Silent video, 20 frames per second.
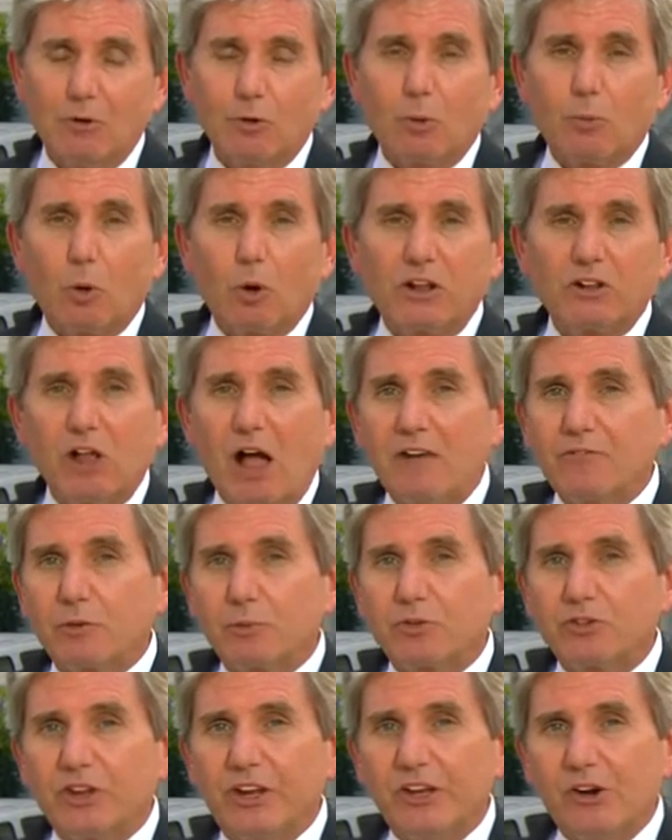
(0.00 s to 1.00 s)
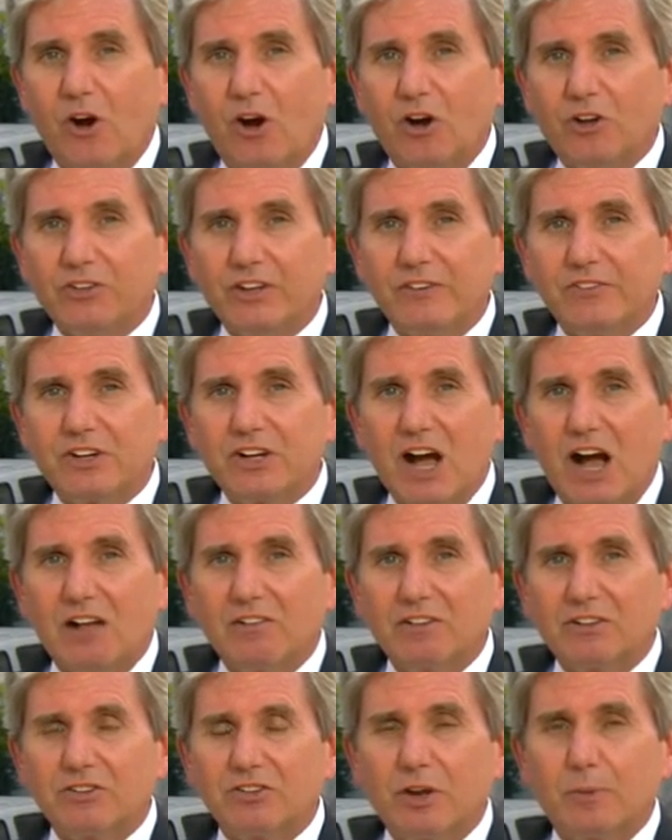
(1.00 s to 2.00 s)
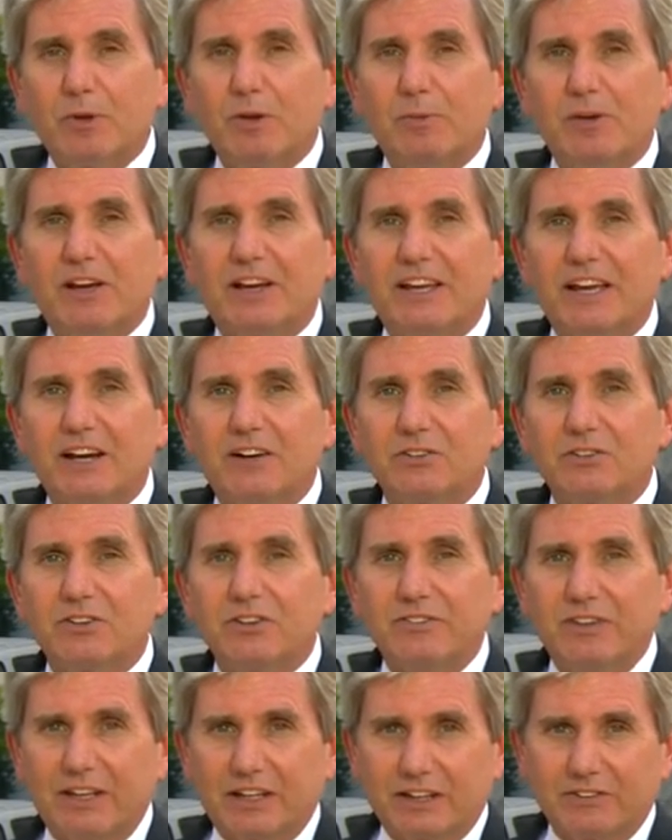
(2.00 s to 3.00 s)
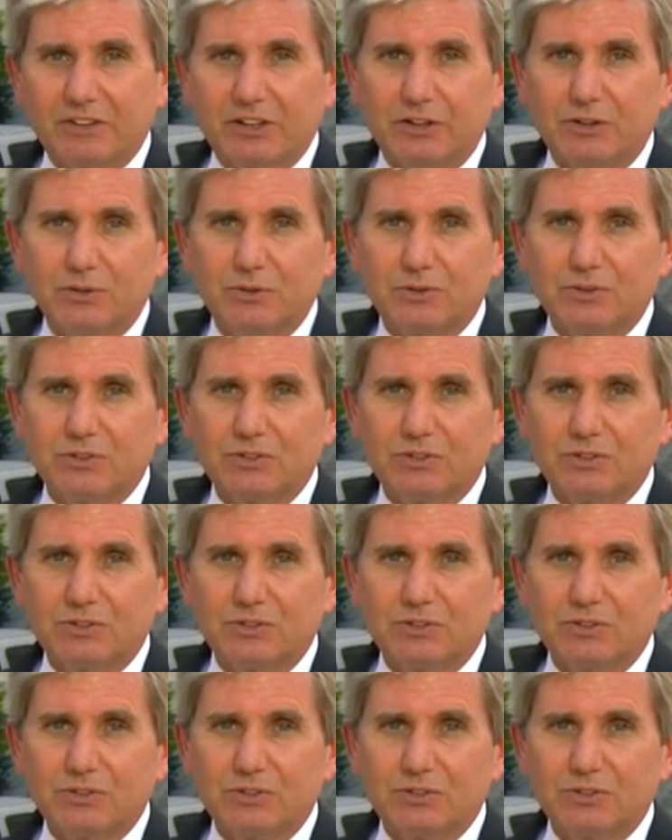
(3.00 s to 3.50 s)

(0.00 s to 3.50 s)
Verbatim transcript: Reporting live from City Hall, David Collins, WBAL TV 11 News.